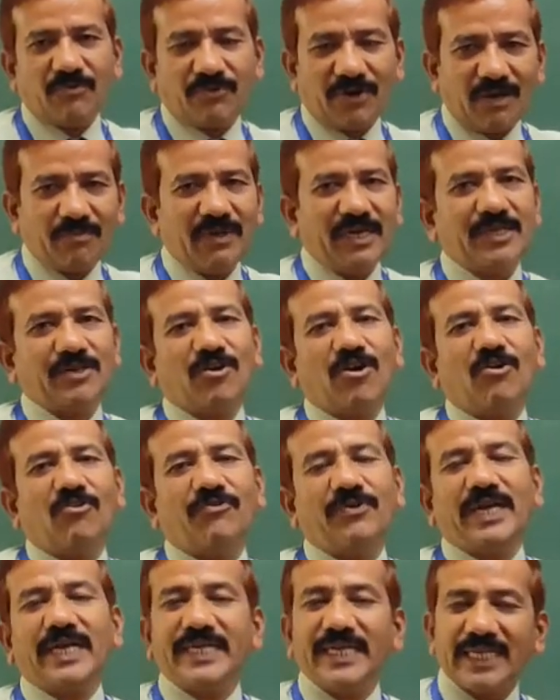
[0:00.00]
format
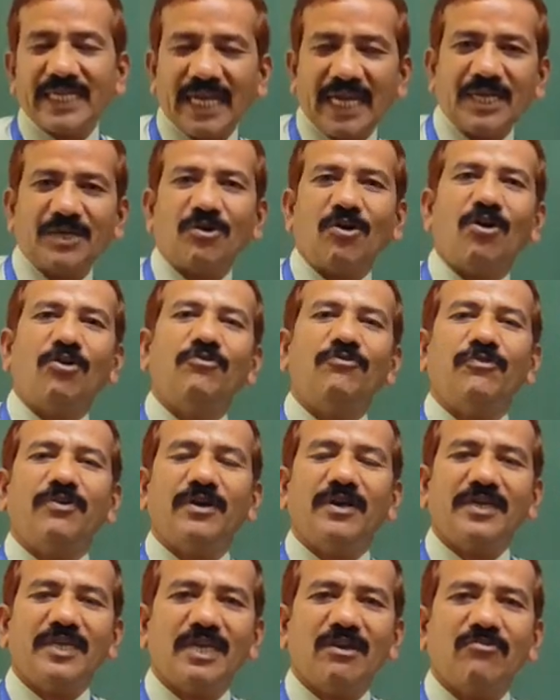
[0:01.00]
of etiquette of
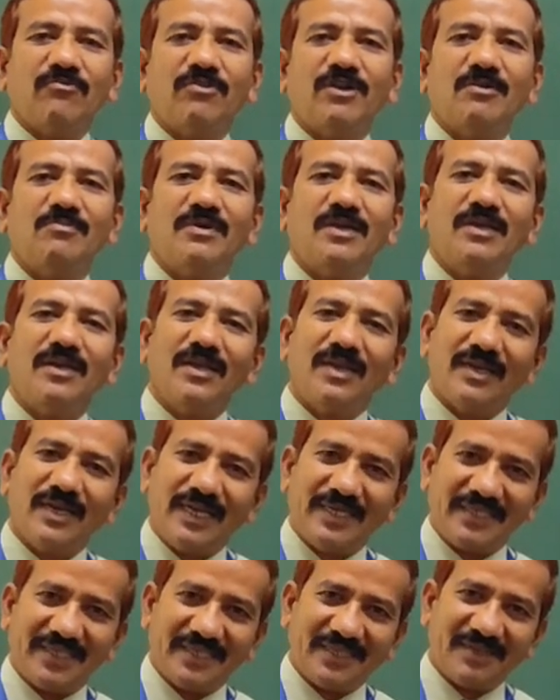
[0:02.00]
a formal
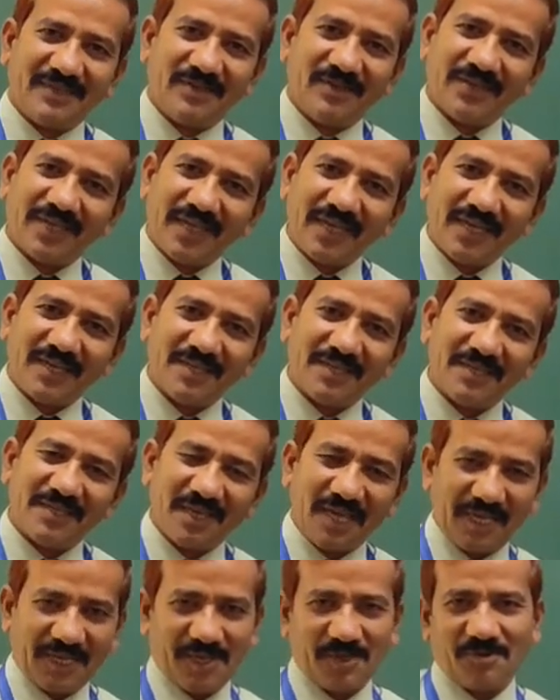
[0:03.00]
letter. Okay,
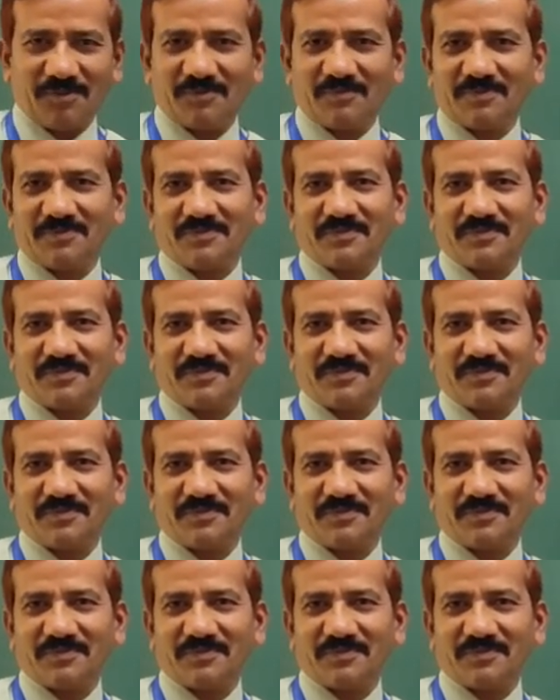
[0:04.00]
thank you.